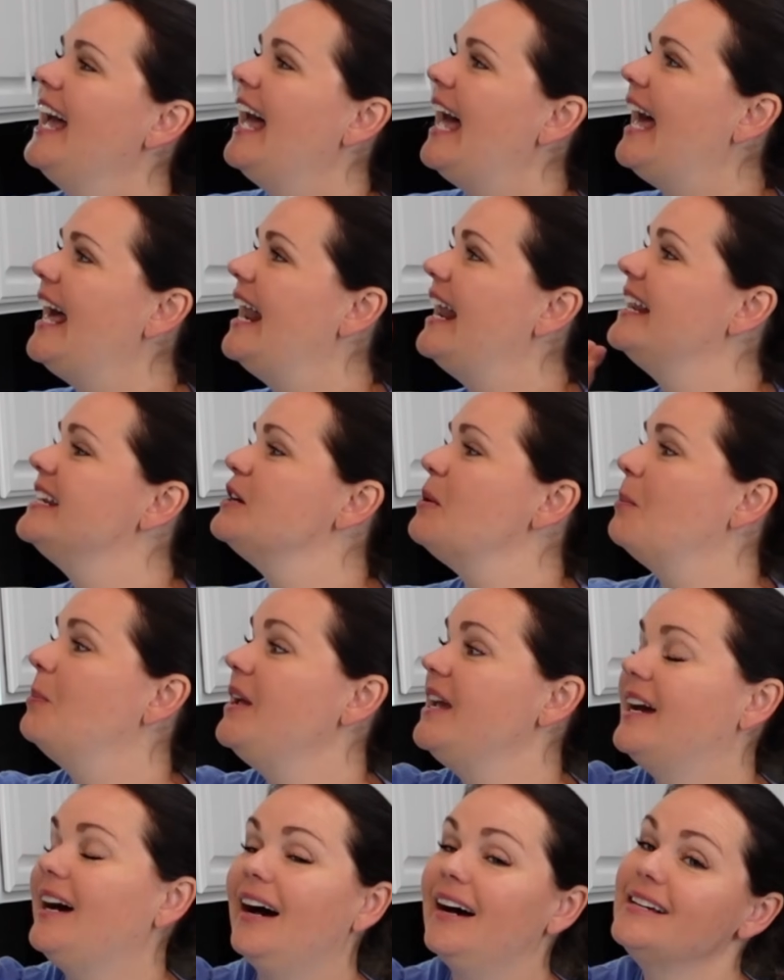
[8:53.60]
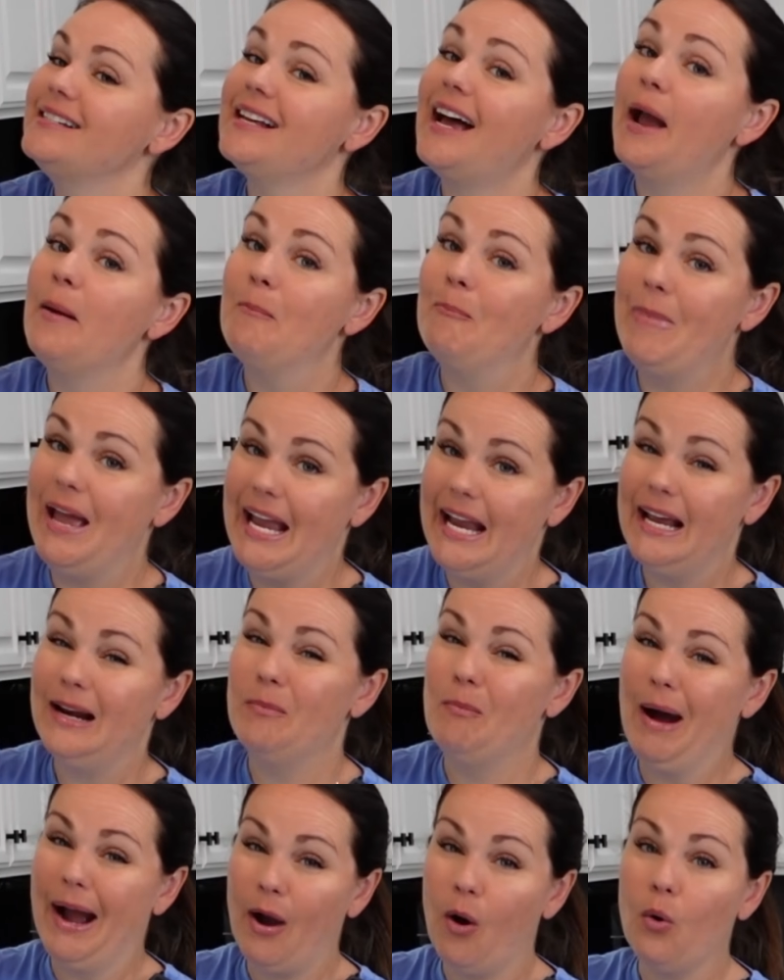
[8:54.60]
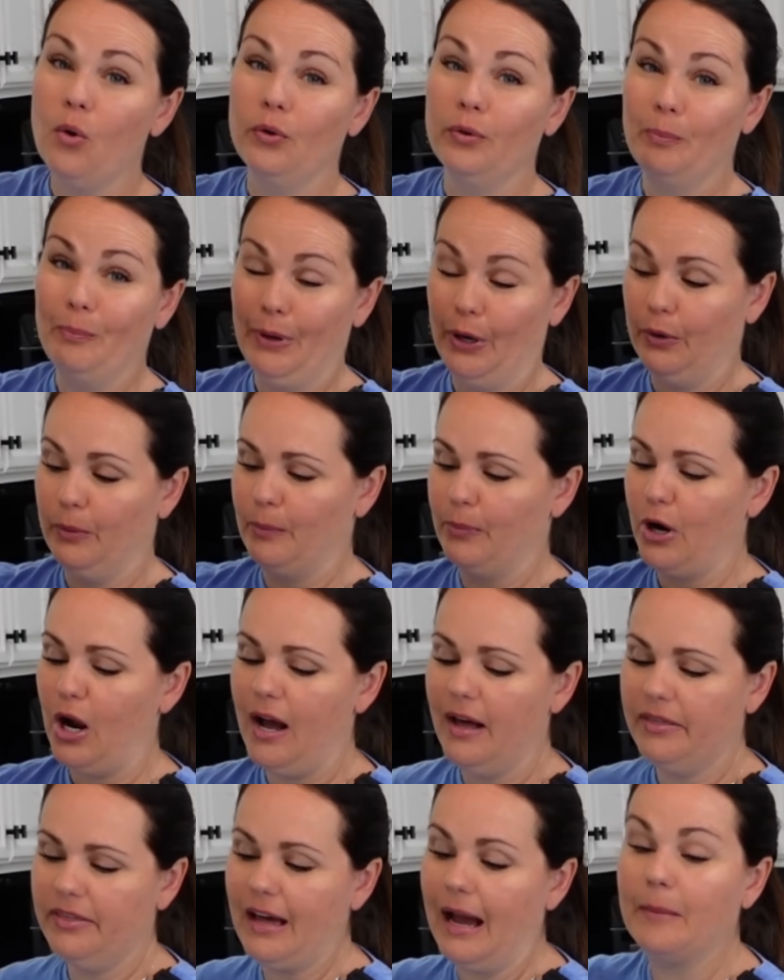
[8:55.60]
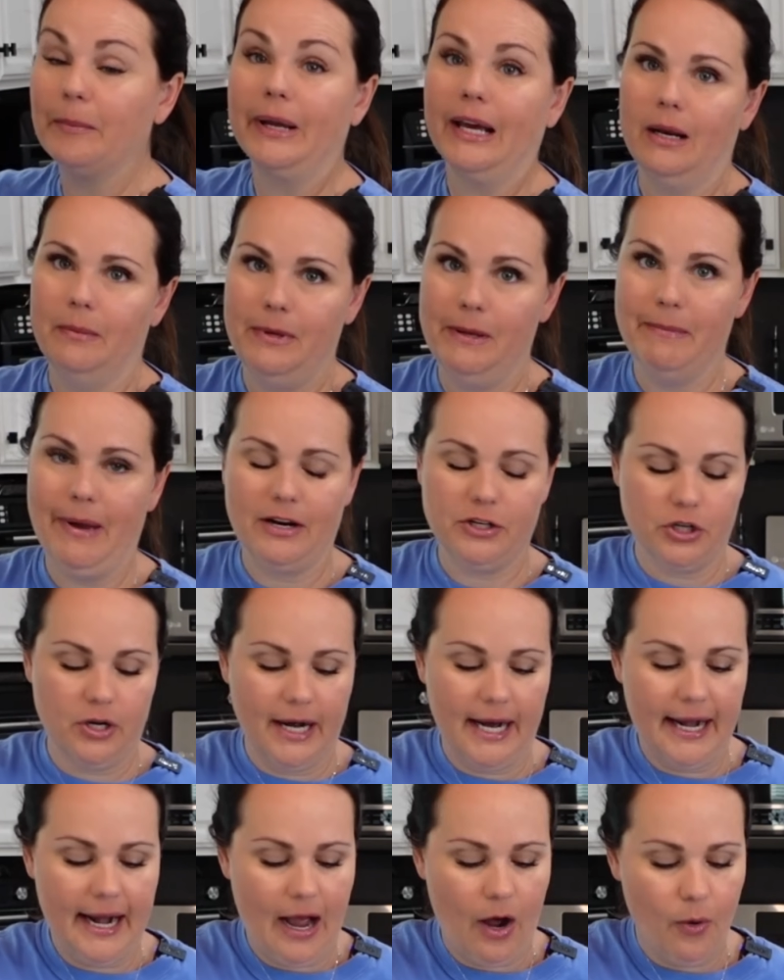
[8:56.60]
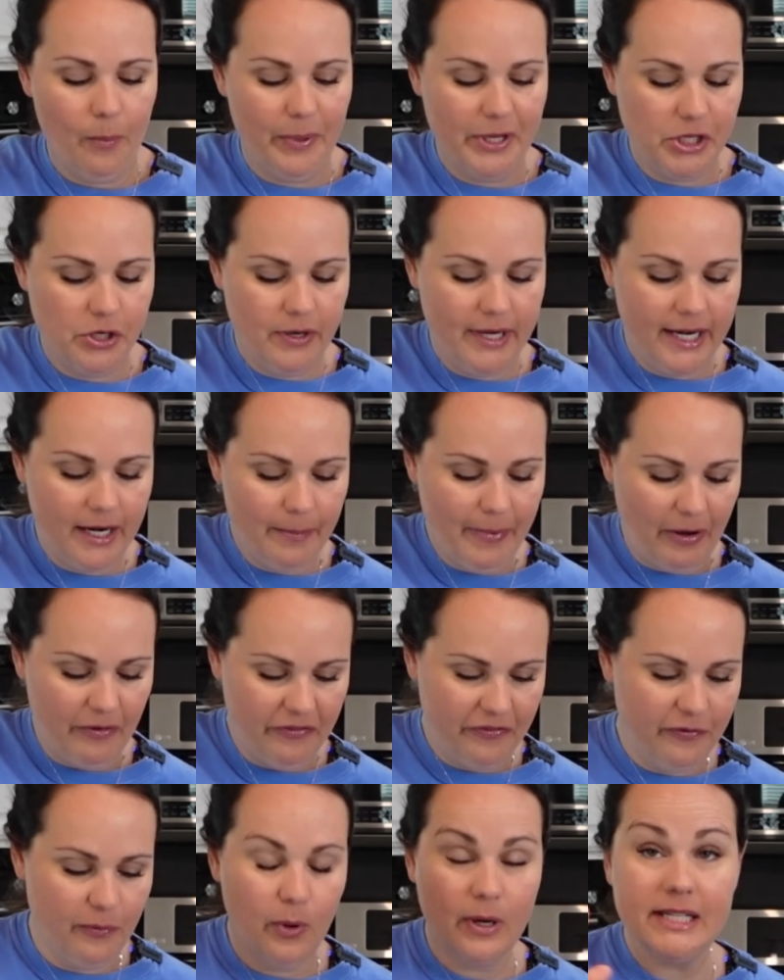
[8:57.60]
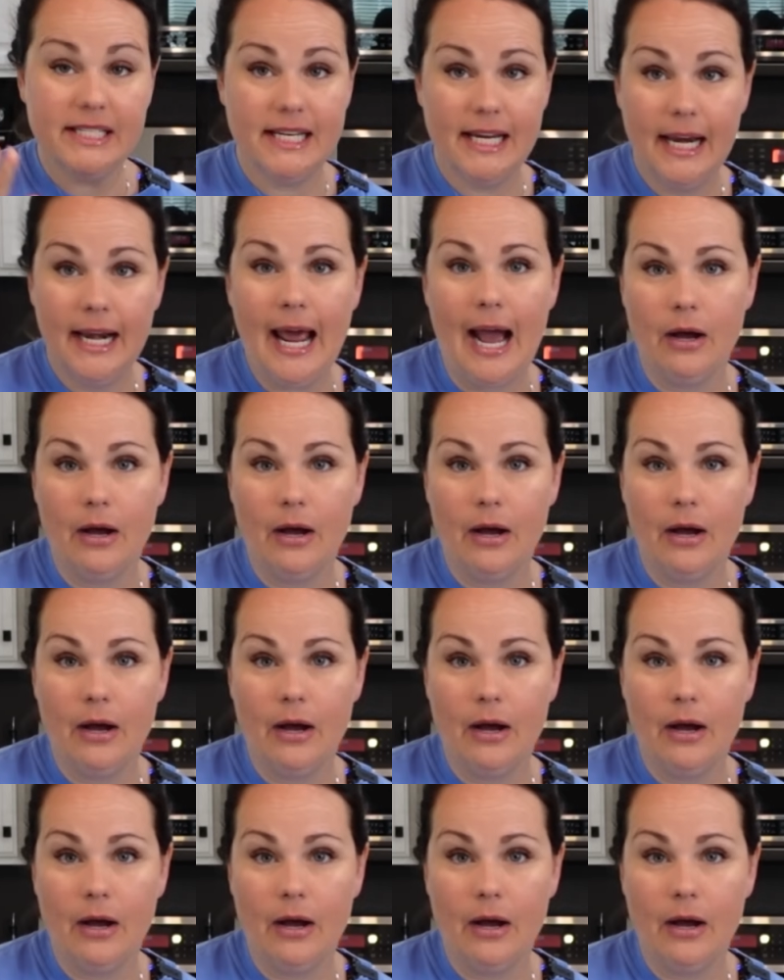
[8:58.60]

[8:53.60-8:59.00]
And because I made my own bone broth, I'm gonna be measuring it out, but you need about 14